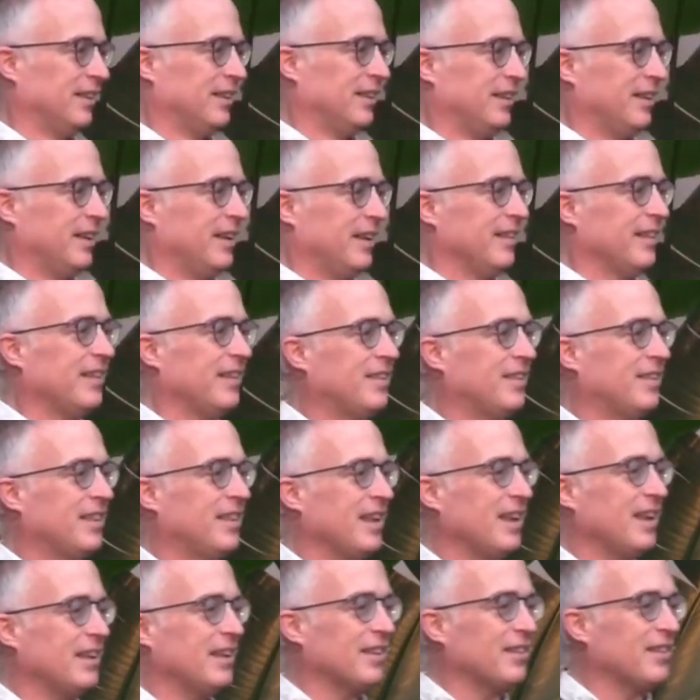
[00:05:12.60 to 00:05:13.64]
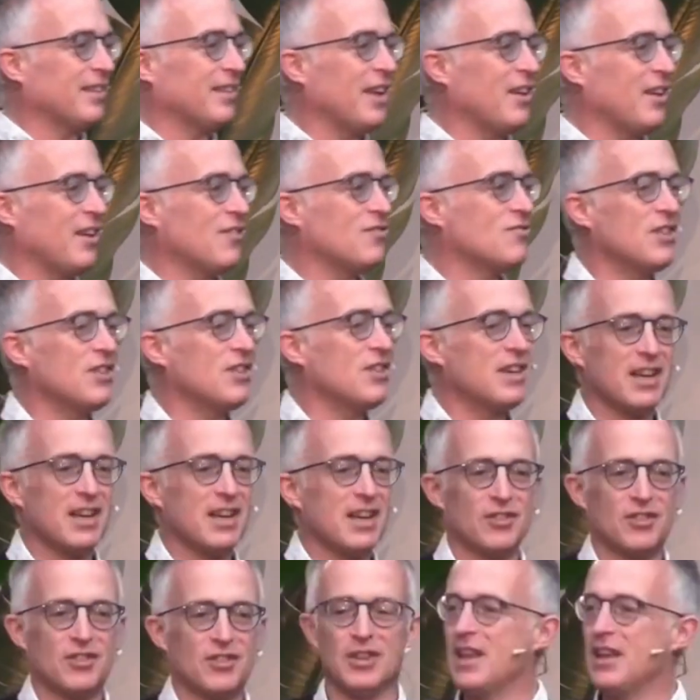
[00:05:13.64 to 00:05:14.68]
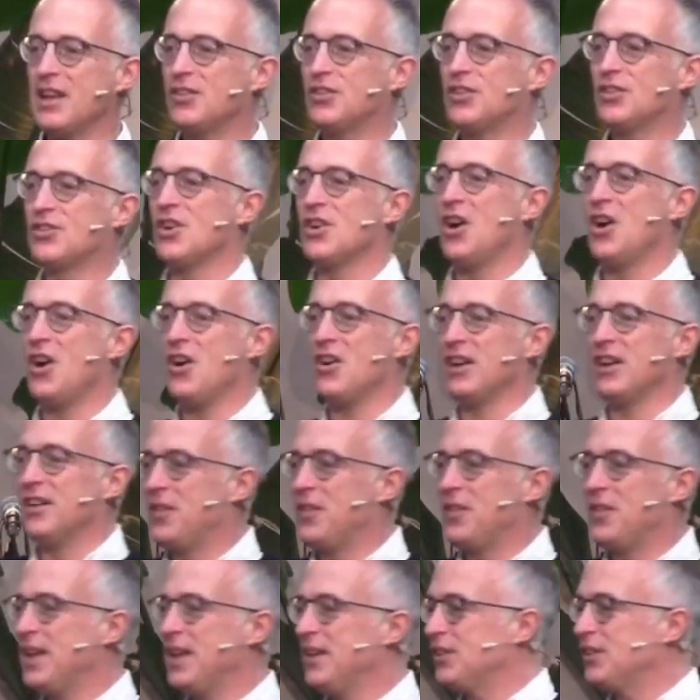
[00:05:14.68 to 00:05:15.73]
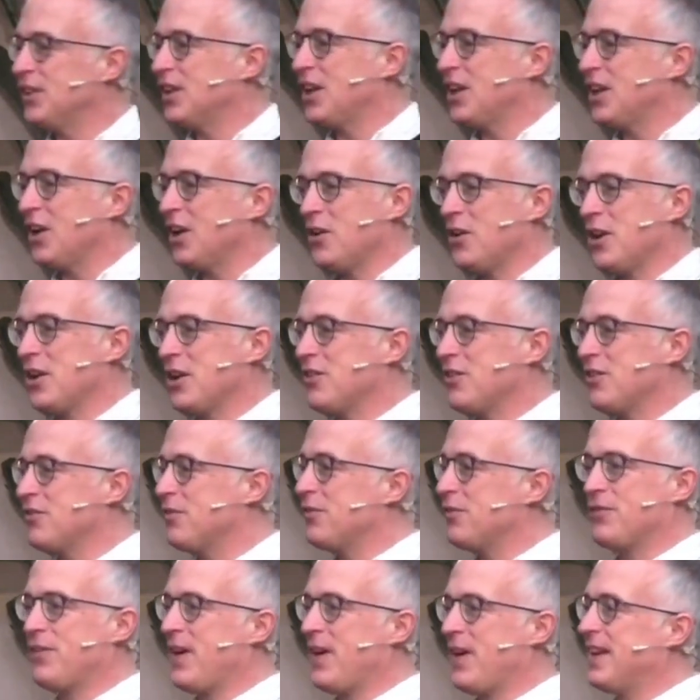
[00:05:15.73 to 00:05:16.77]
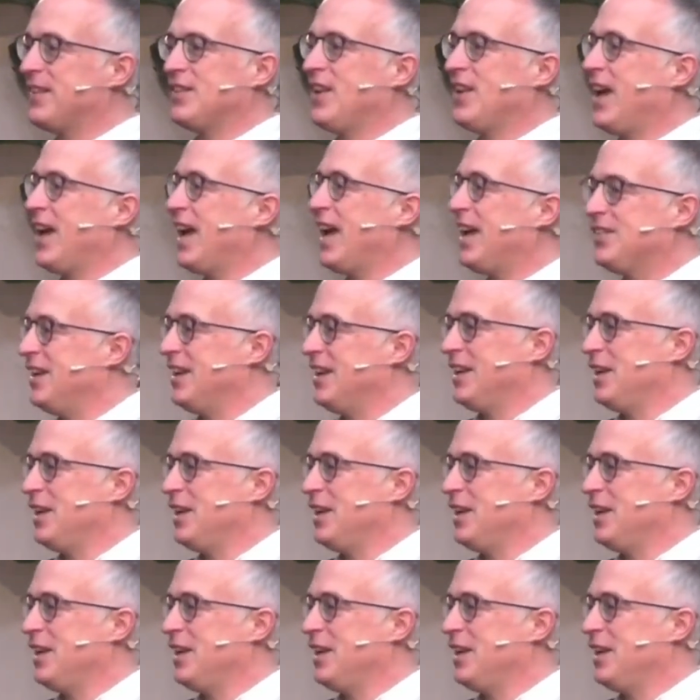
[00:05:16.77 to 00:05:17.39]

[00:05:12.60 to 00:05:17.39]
rich and that they're strong and things are going fantastically well as a church.